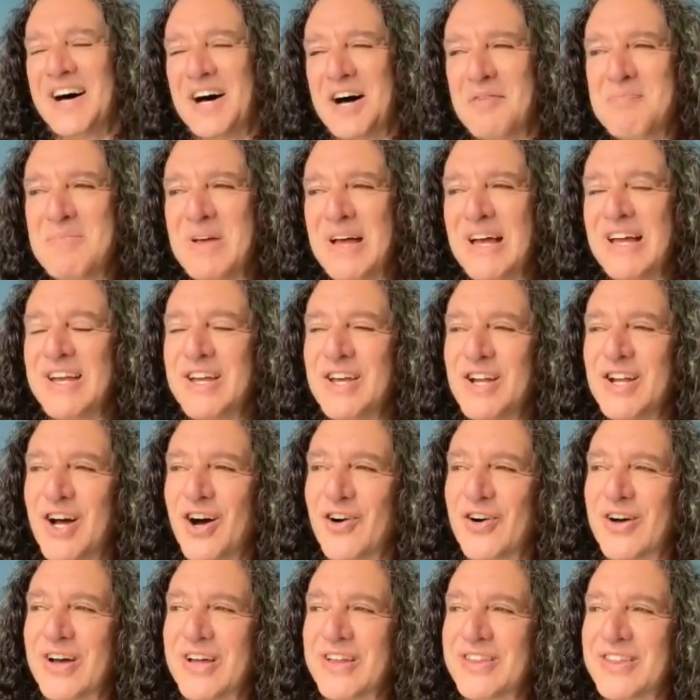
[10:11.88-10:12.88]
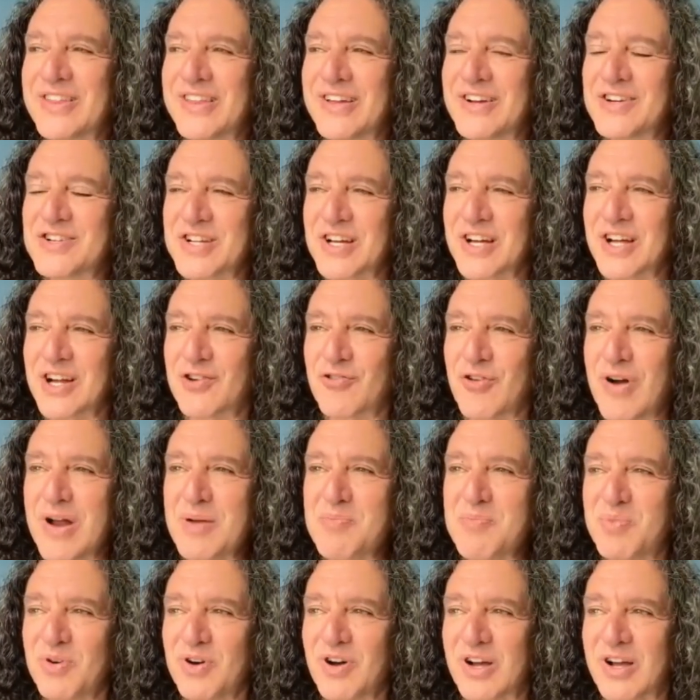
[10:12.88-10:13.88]
um, you know, there's a
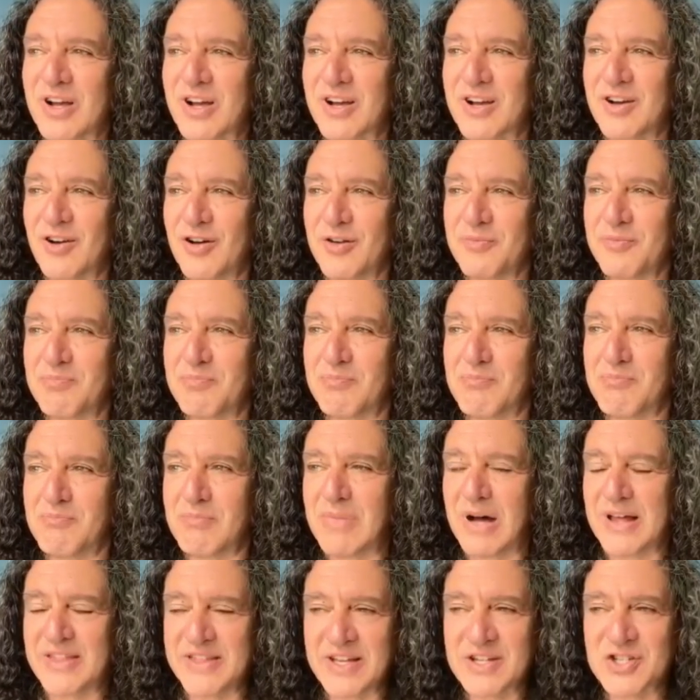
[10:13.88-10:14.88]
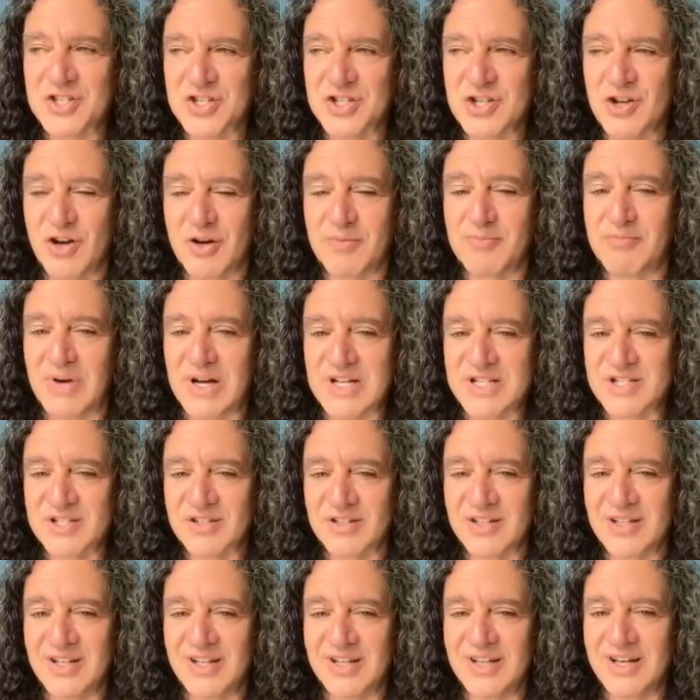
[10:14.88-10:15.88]
great book called, I think it's just called
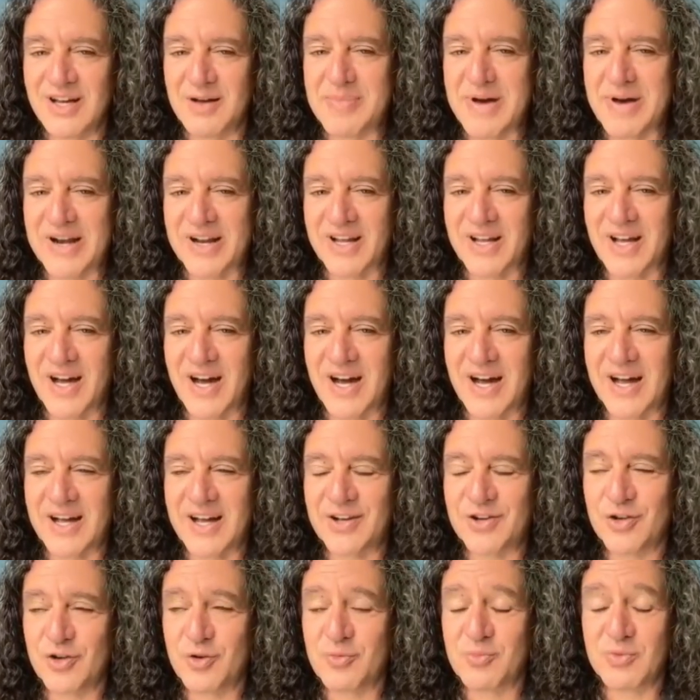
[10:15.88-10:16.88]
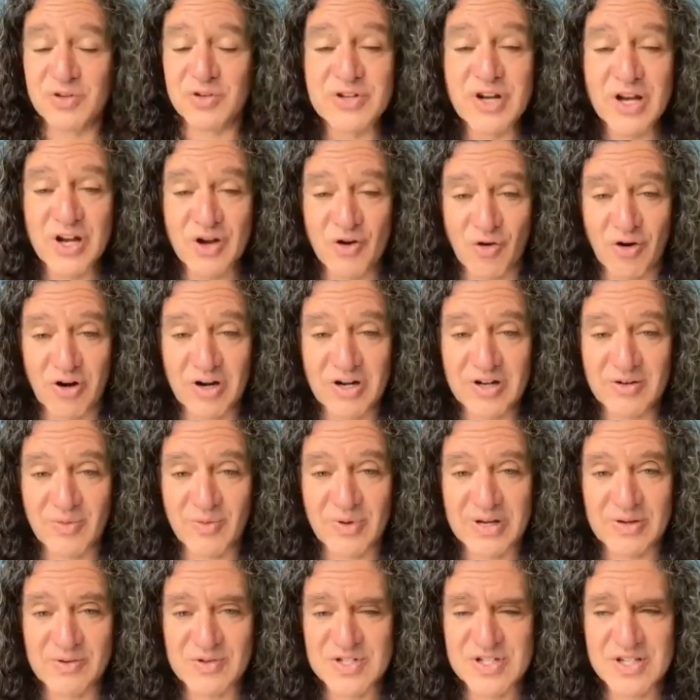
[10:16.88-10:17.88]
Muscle, about a guy mm-hmm. who moved to New York
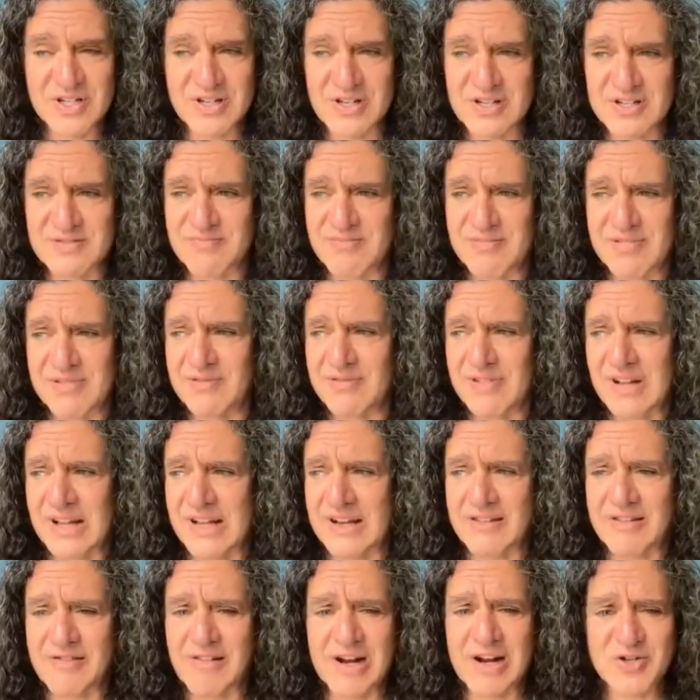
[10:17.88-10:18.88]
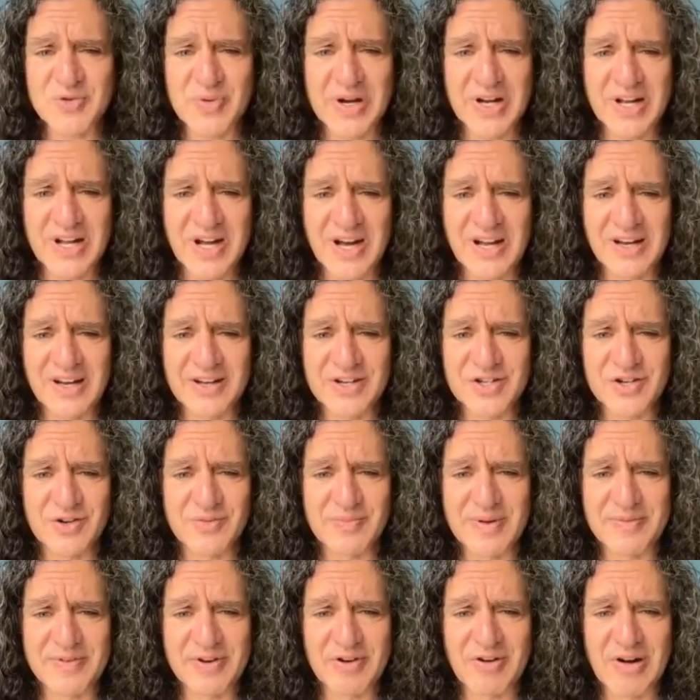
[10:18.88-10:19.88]
when he was in his, like, graduated college or
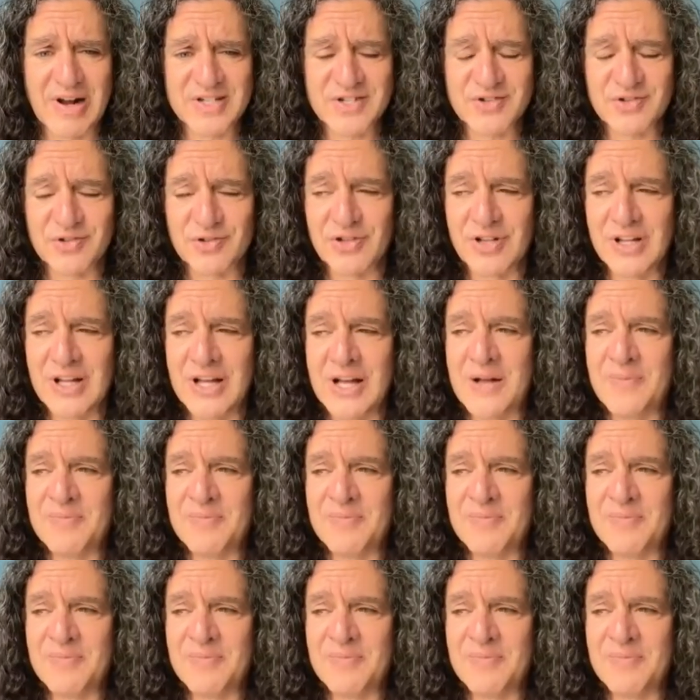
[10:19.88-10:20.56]
maybe grad school